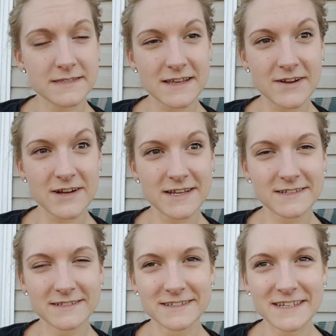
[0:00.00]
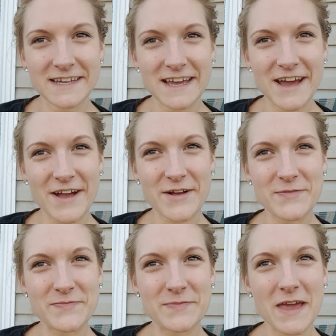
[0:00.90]
Sorry.
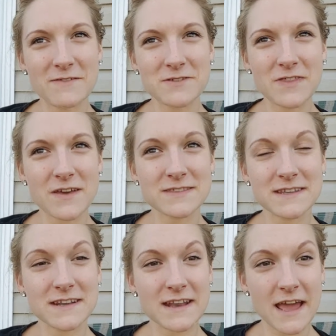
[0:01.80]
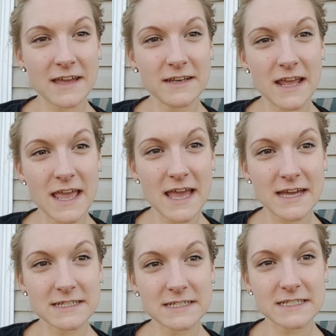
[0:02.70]
May of 2009,
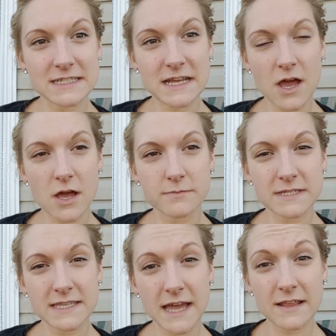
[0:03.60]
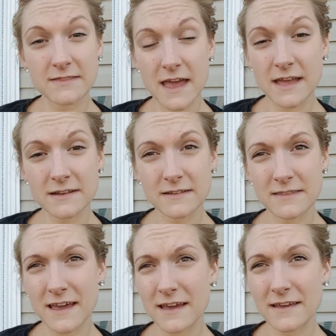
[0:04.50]
and decided then
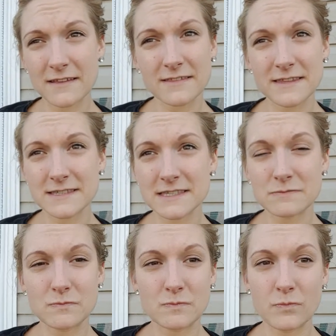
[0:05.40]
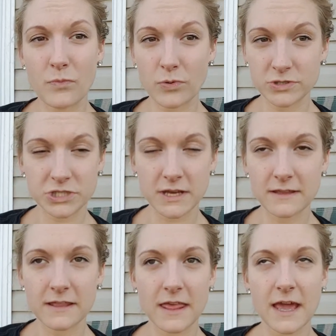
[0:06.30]
that this is bullshit.
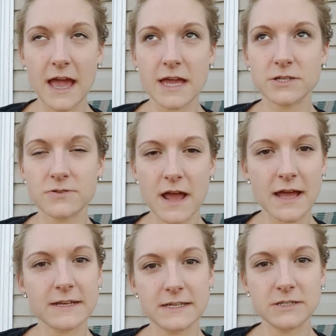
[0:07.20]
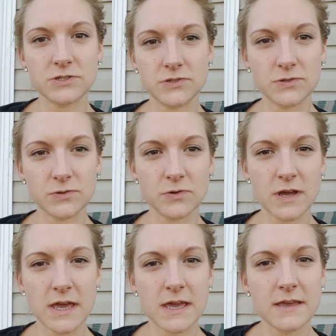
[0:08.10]
Like, I do not need to
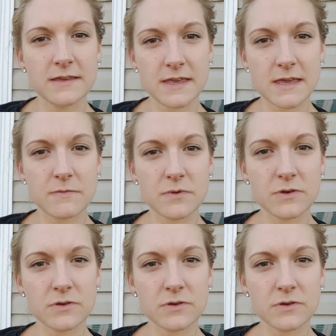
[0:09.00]
keep